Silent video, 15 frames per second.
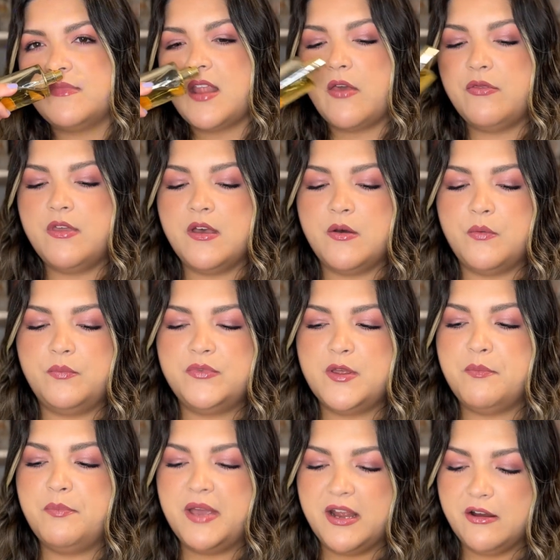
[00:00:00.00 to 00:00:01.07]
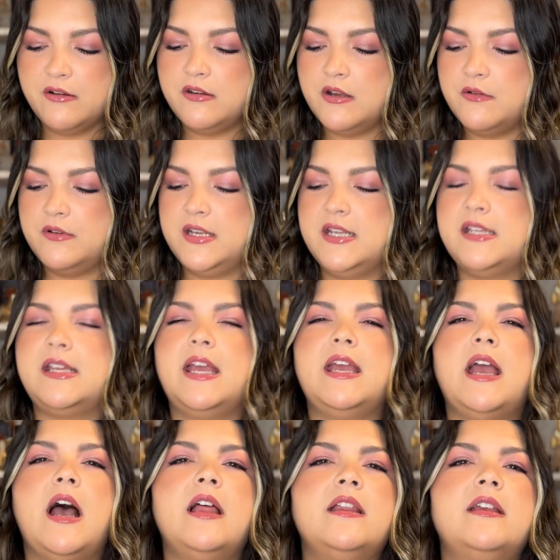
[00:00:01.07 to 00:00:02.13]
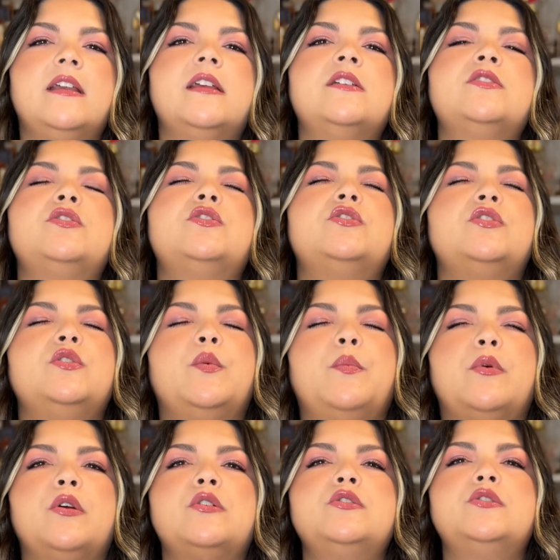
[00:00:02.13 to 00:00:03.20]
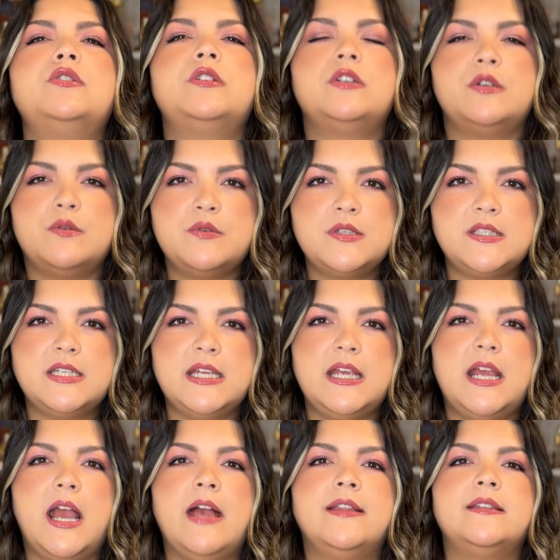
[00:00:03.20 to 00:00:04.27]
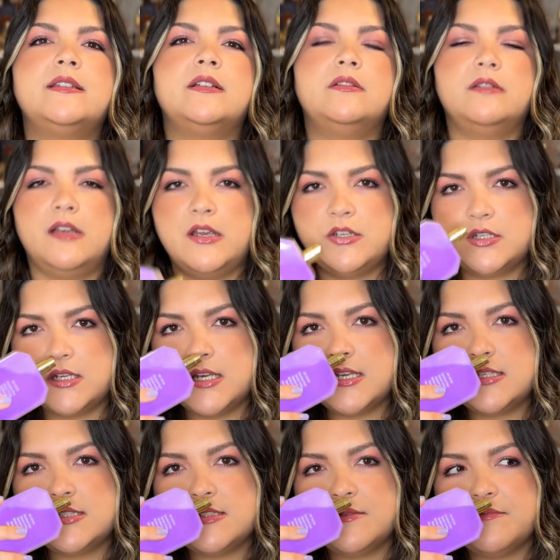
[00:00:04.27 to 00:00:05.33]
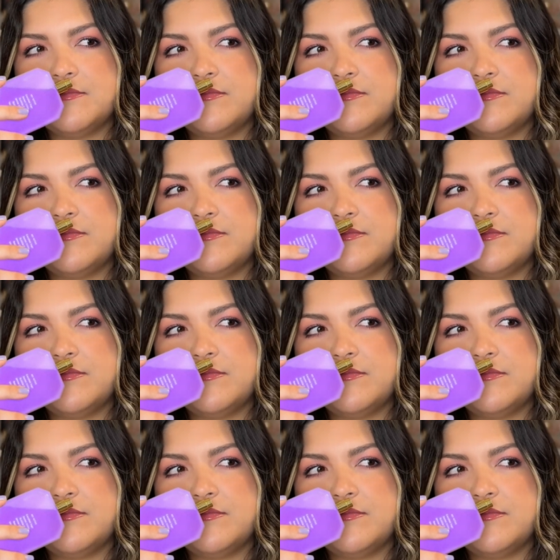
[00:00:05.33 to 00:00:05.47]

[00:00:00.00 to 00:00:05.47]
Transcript: the pear note in Kayali is super juicy and delicious.